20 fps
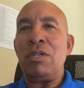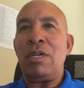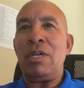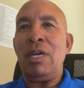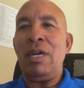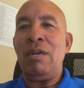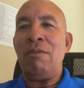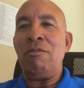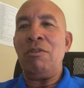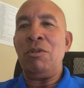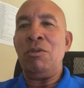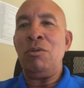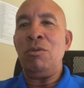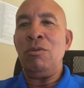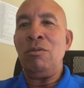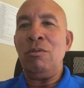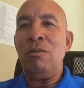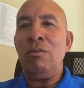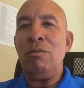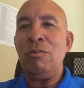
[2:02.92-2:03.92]
to kind of the
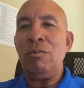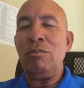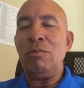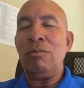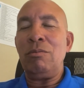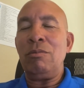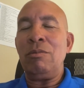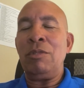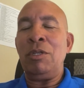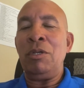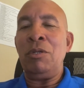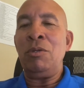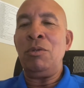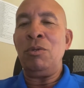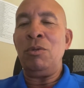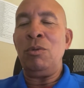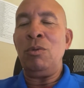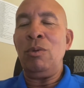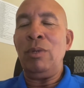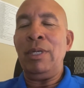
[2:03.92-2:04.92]

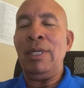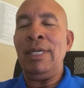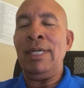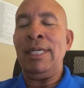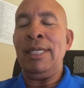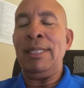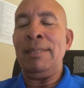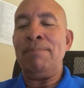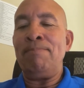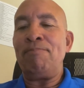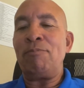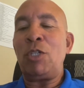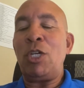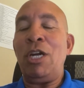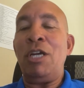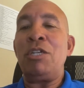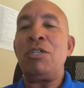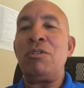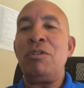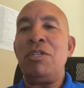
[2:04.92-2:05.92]
new
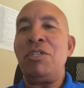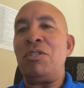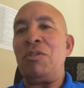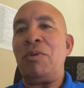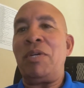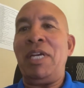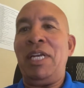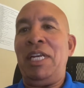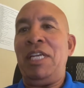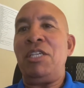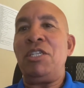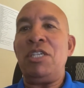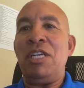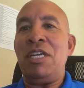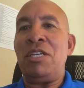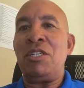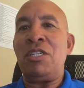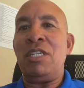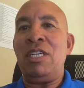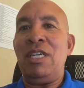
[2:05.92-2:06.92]
country. So Kenny
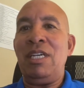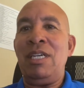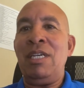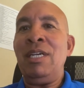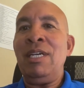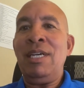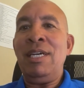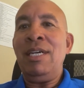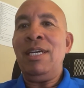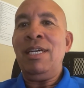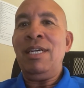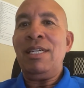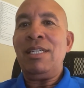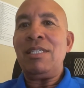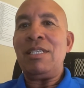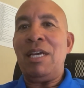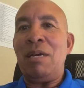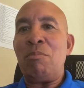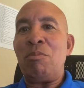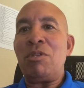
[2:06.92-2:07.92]
Chesney
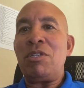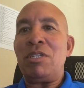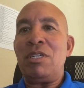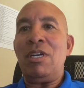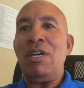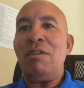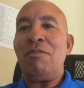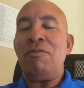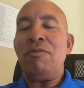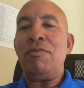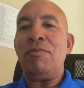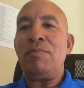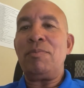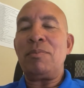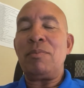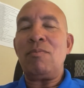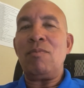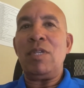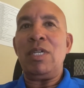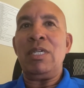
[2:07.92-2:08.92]
type of stuff.
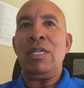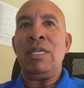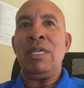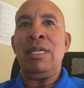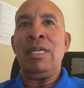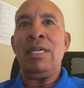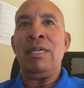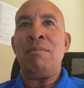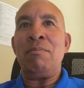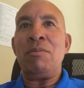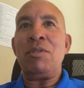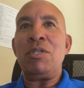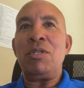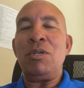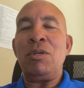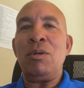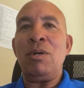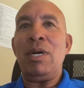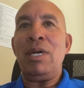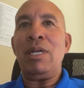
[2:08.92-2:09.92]

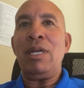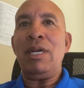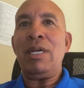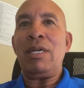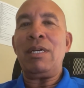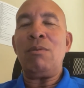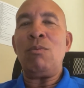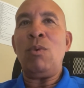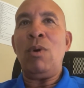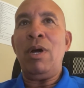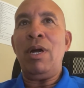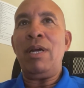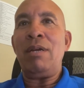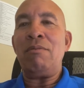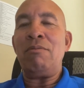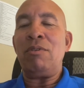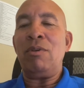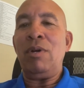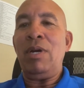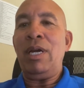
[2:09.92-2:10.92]
So I like a
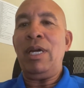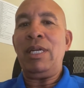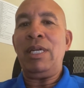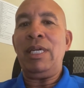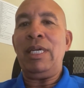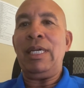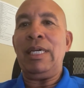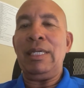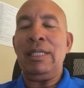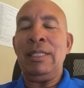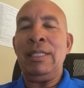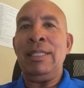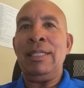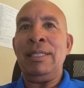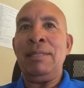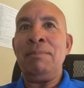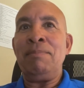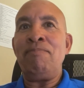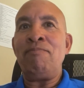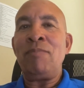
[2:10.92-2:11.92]
wide variety.
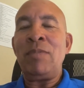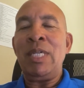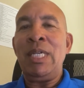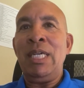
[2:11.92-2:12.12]
And